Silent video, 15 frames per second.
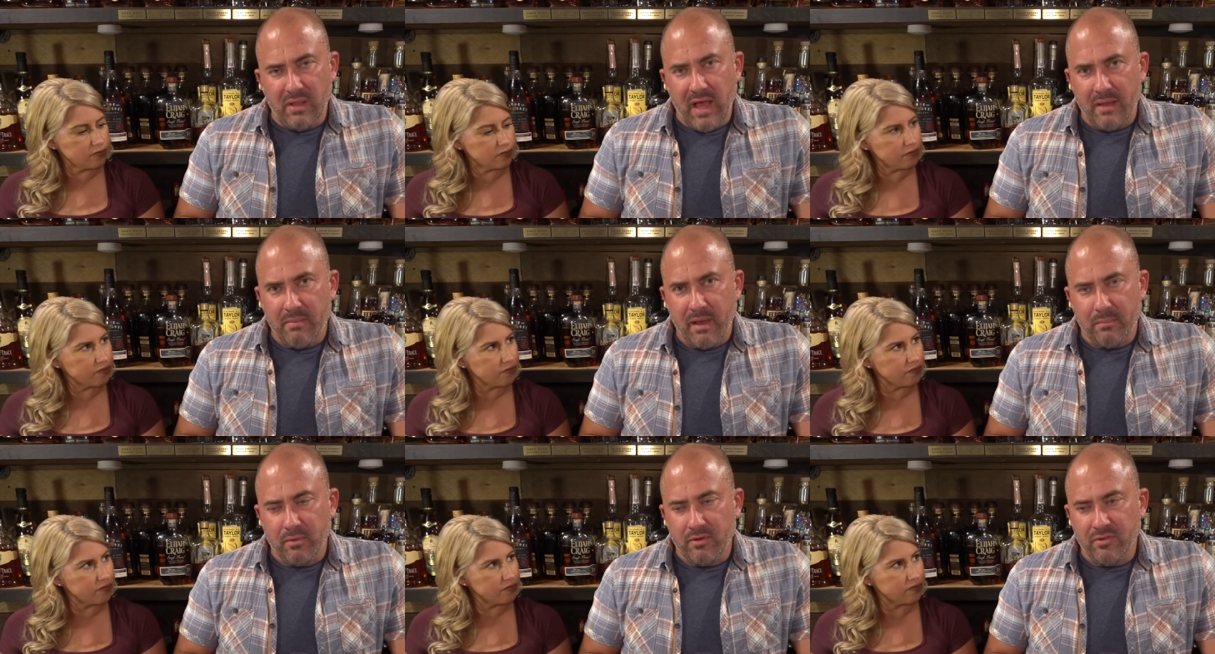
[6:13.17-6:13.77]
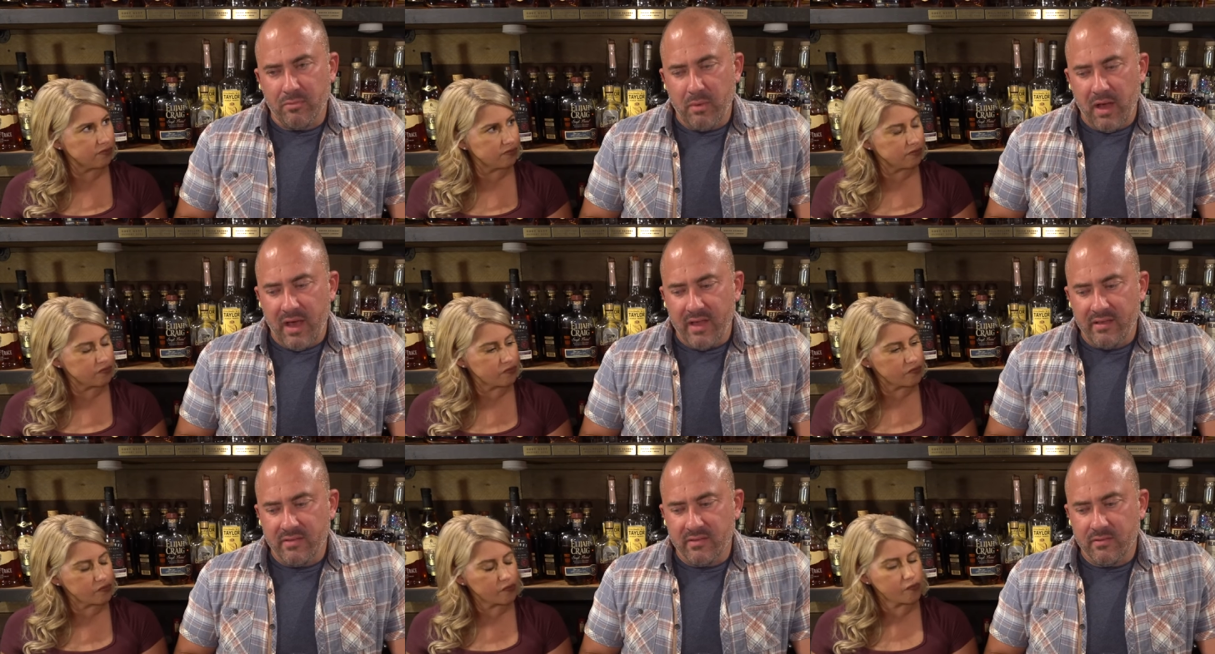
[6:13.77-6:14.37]
Speaker 1: black pepper
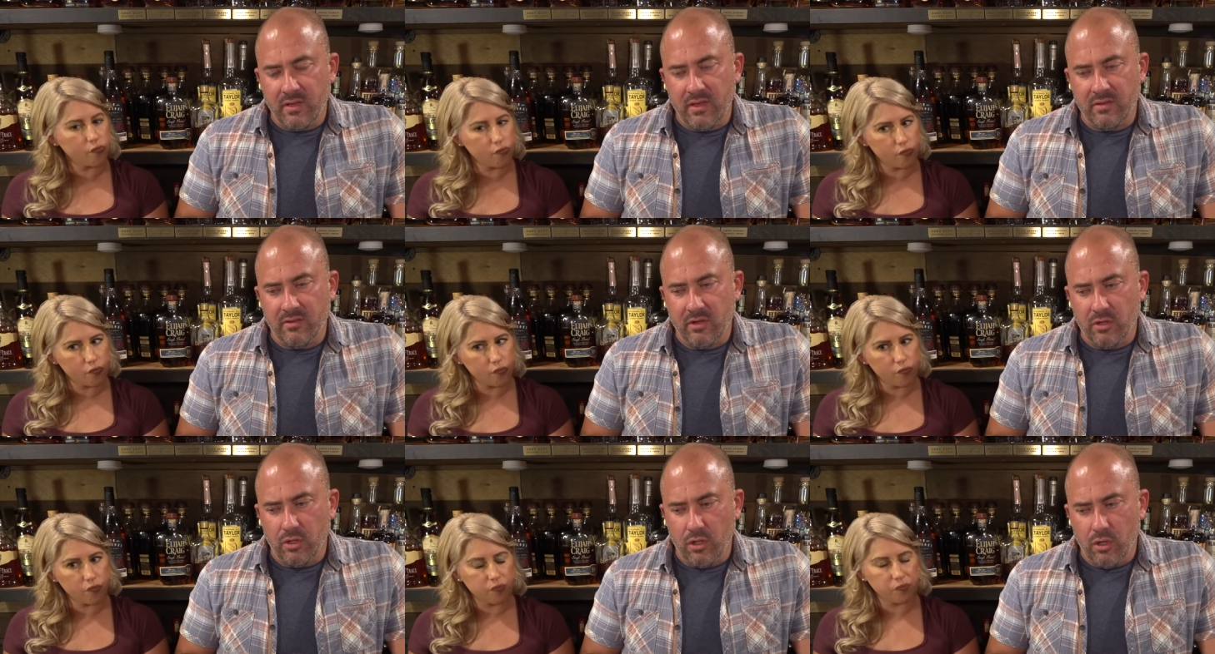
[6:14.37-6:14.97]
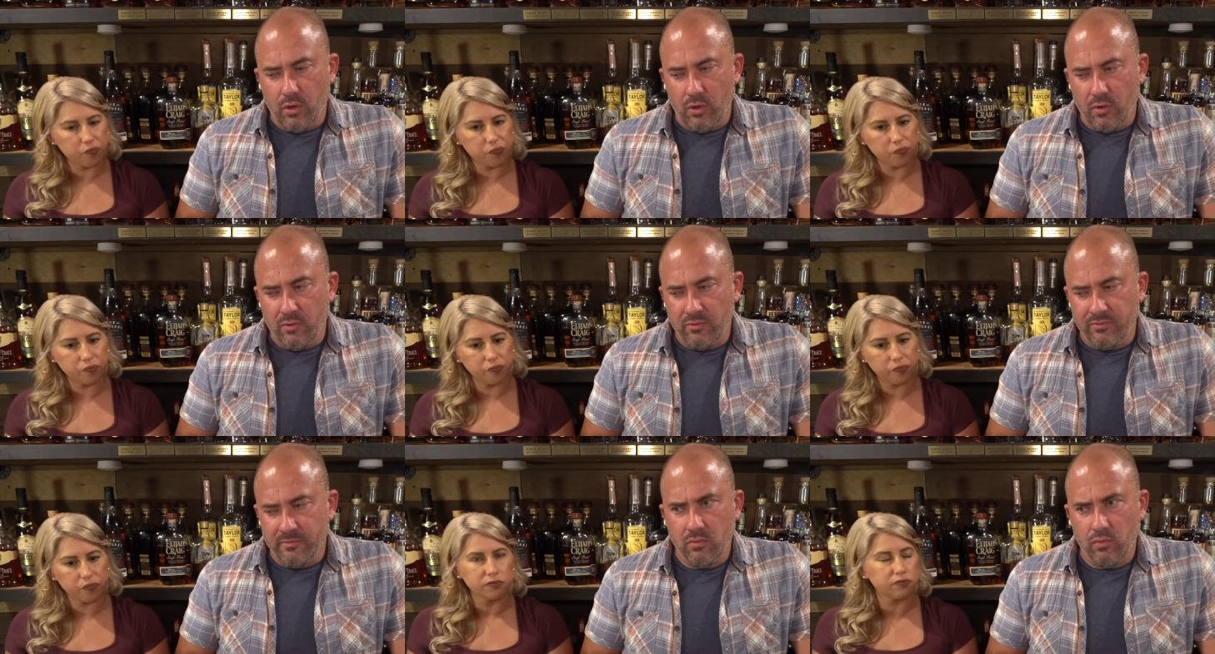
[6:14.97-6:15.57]
spice, hint of
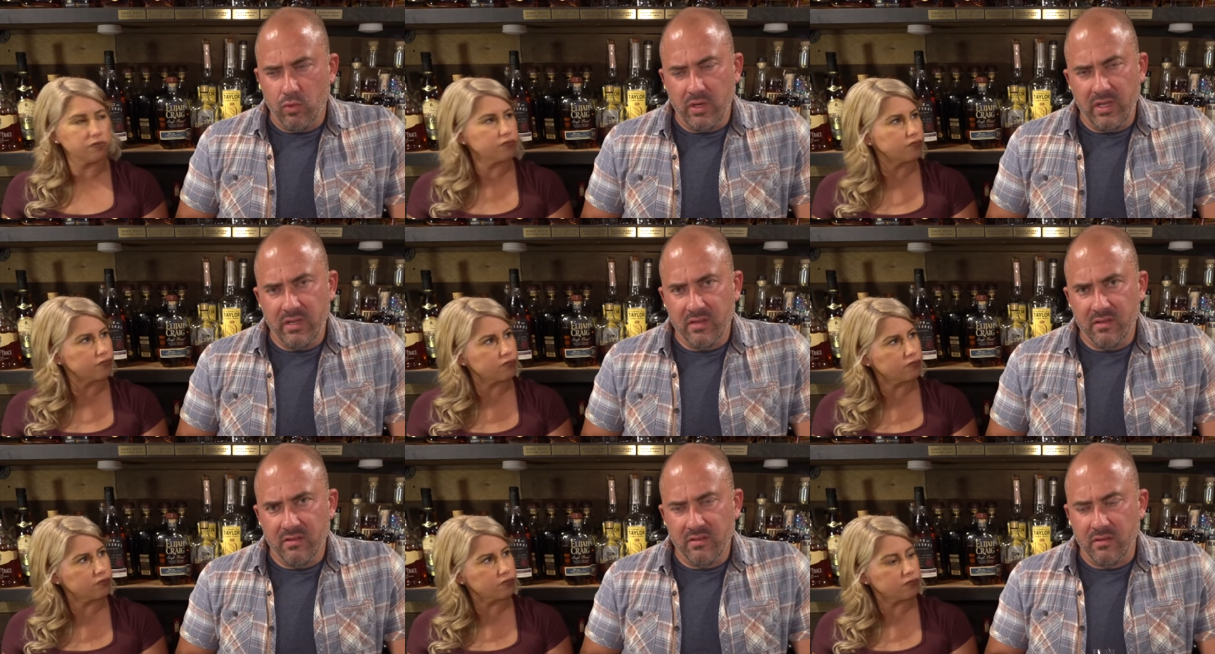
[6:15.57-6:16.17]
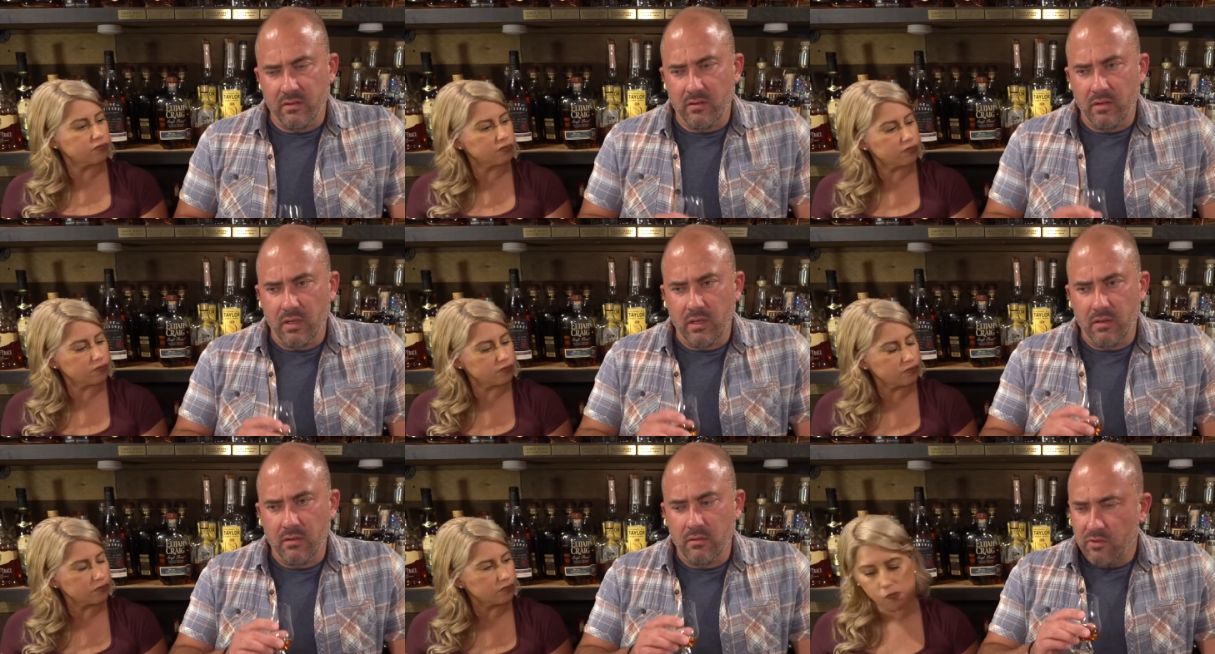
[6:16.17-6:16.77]
clove, woodiness, and,
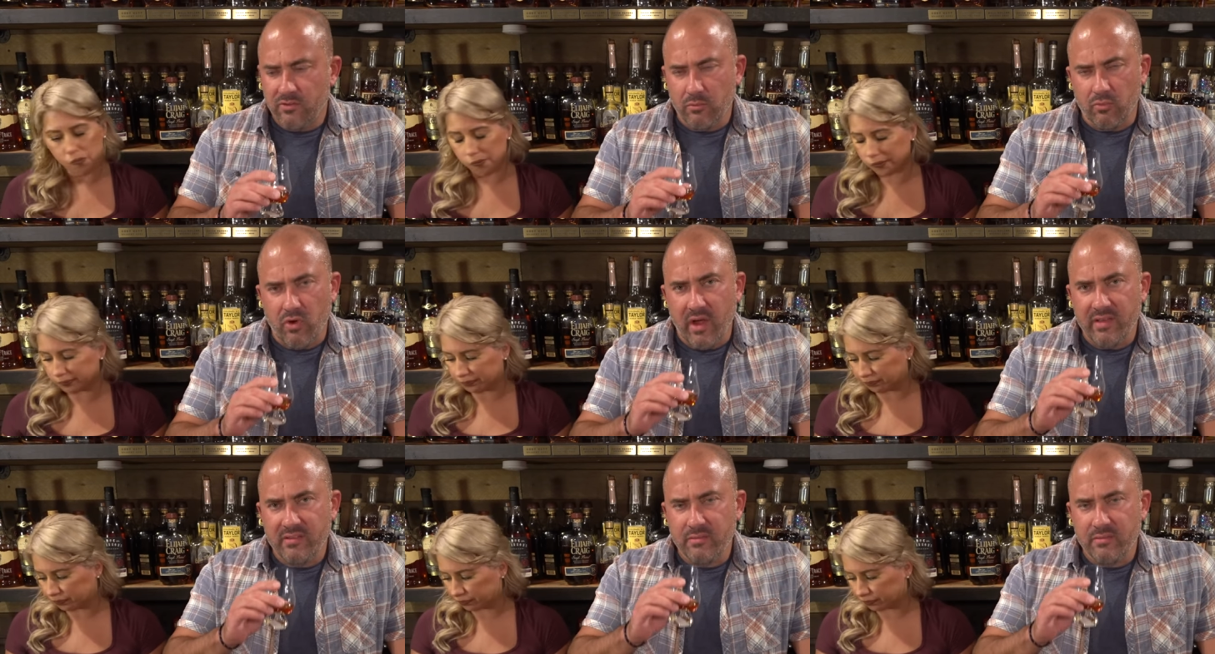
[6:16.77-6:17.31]
and some rye